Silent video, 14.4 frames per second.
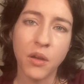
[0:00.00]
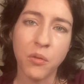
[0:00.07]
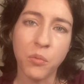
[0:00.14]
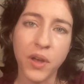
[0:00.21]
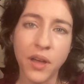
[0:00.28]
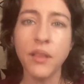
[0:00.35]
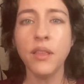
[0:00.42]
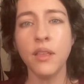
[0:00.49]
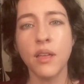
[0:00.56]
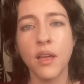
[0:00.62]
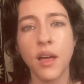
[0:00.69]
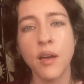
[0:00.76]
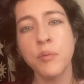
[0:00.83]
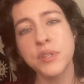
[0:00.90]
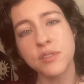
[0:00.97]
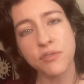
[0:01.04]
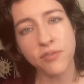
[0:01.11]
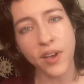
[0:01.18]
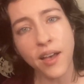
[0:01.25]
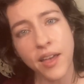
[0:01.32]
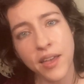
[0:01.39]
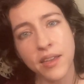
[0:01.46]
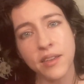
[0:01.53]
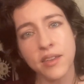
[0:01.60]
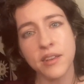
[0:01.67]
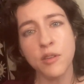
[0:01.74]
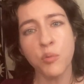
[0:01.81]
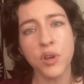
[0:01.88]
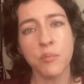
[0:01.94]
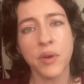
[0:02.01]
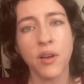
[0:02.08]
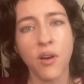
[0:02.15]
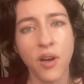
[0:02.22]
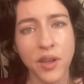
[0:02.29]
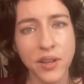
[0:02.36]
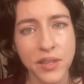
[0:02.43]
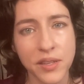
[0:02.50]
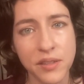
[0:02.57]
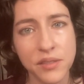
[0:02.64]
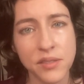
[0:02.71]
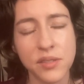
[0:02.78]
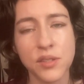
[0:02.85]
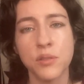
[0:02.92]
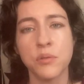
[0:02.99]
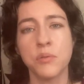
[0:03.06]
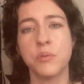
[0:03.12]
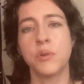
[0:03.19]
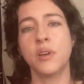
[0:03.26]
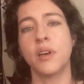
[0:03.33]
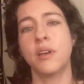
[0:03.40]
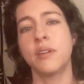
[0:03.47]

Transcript: Well, I would defy anyone in my audience to